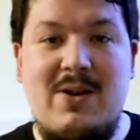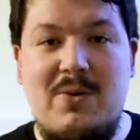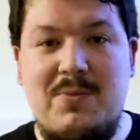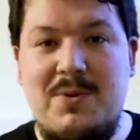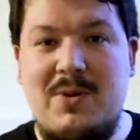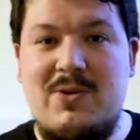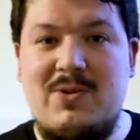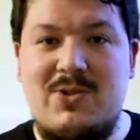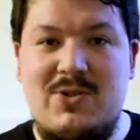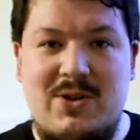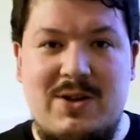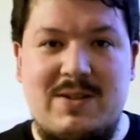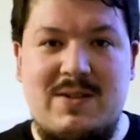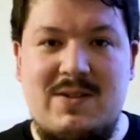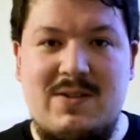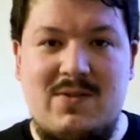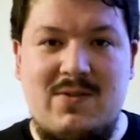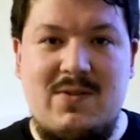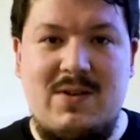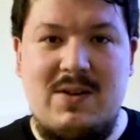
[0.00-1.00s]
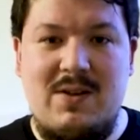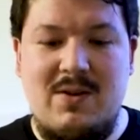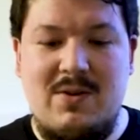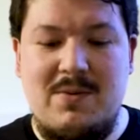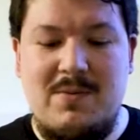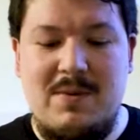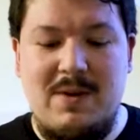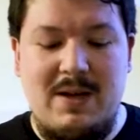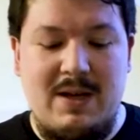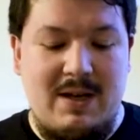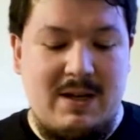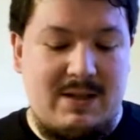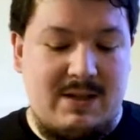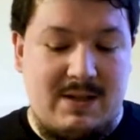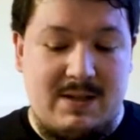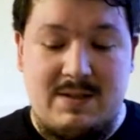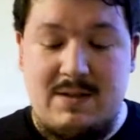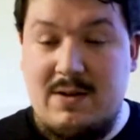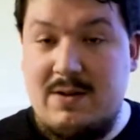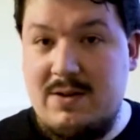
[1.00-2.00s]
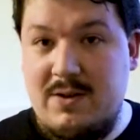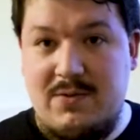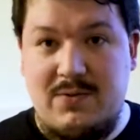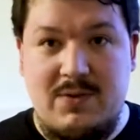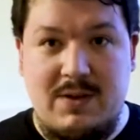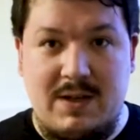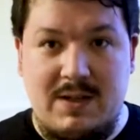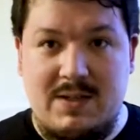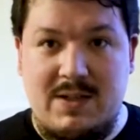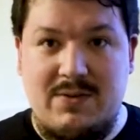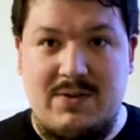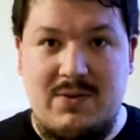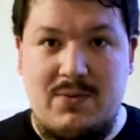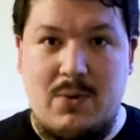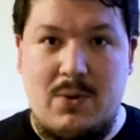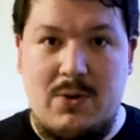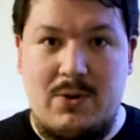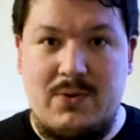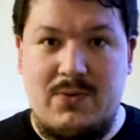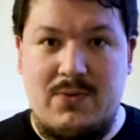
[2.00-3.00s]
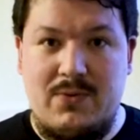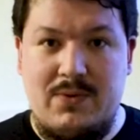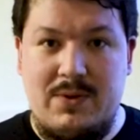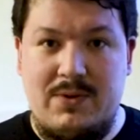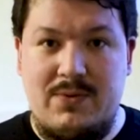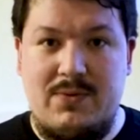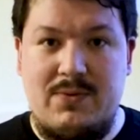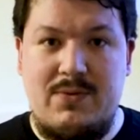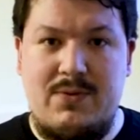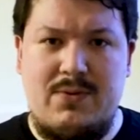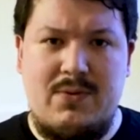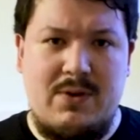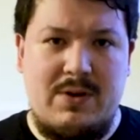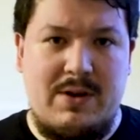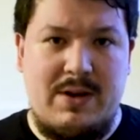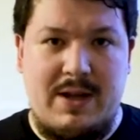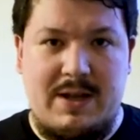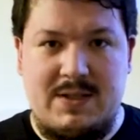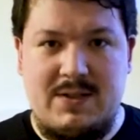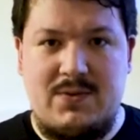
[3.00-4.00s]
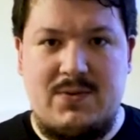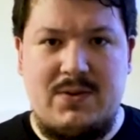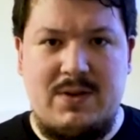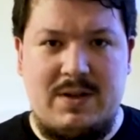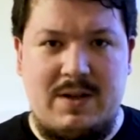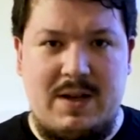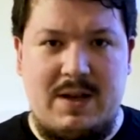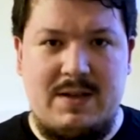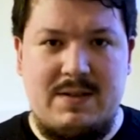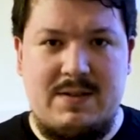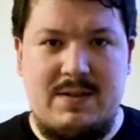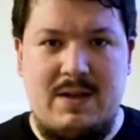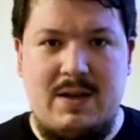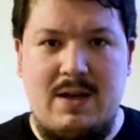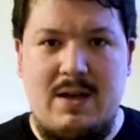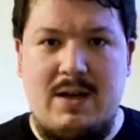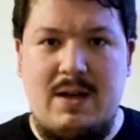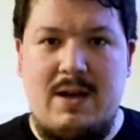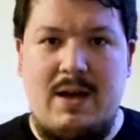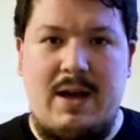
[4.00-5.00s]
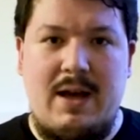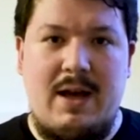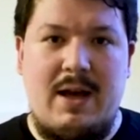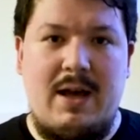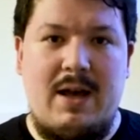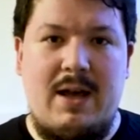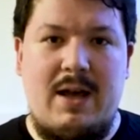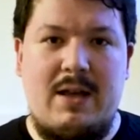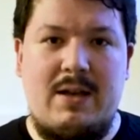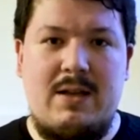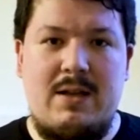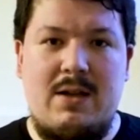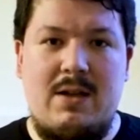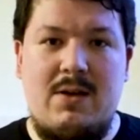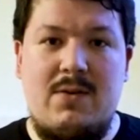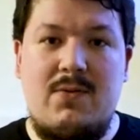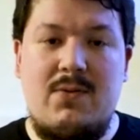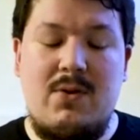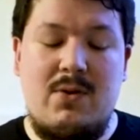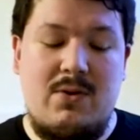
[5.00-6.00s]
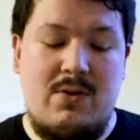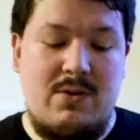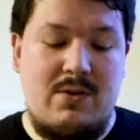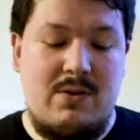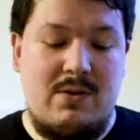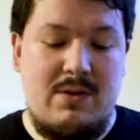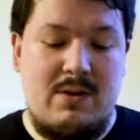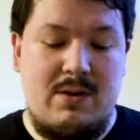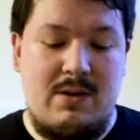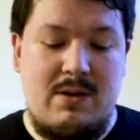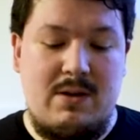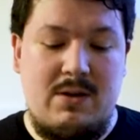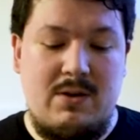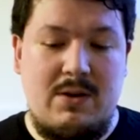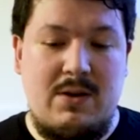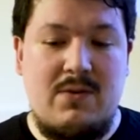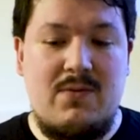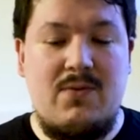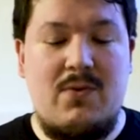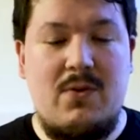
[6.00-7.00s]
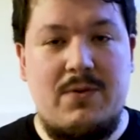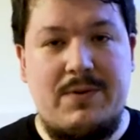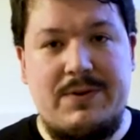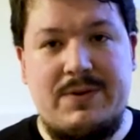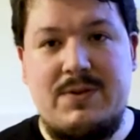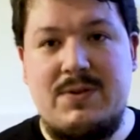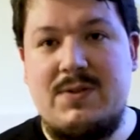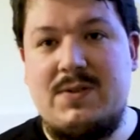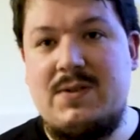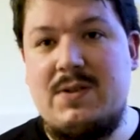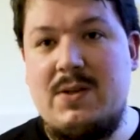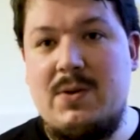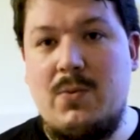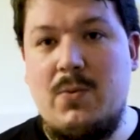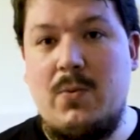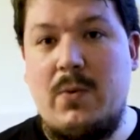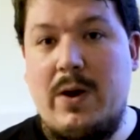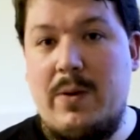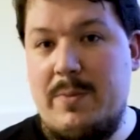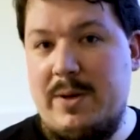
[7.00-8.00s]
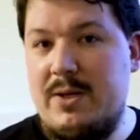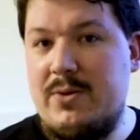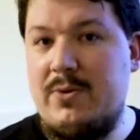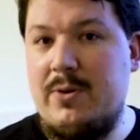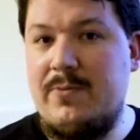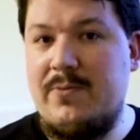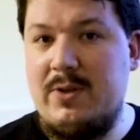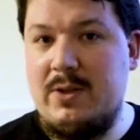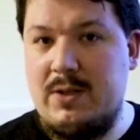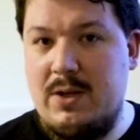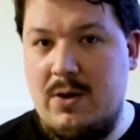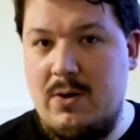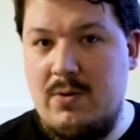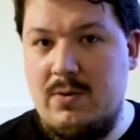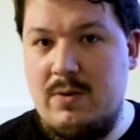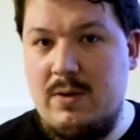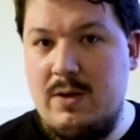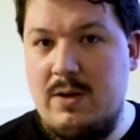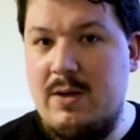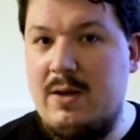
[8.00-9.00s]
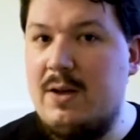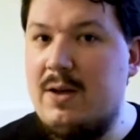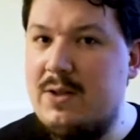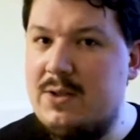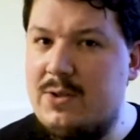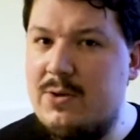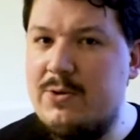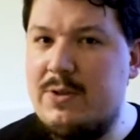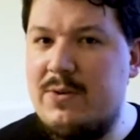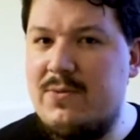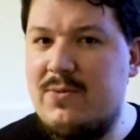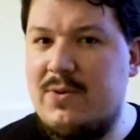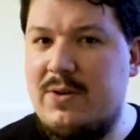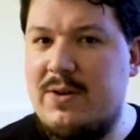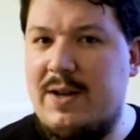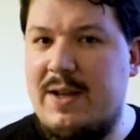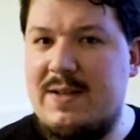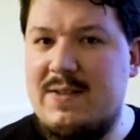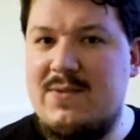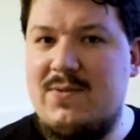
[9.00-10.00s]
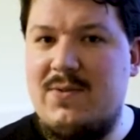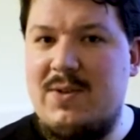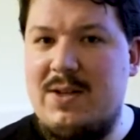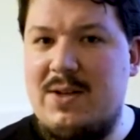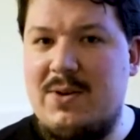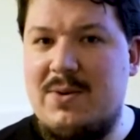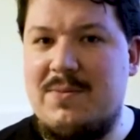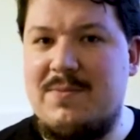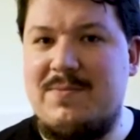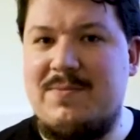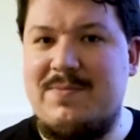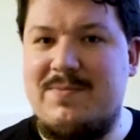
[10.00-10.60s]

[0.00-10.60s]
hope you enjoyed this video. These are the things I will work with for the next 3 days, and if you're looking forward to see where my trip will go, tune in for the next video.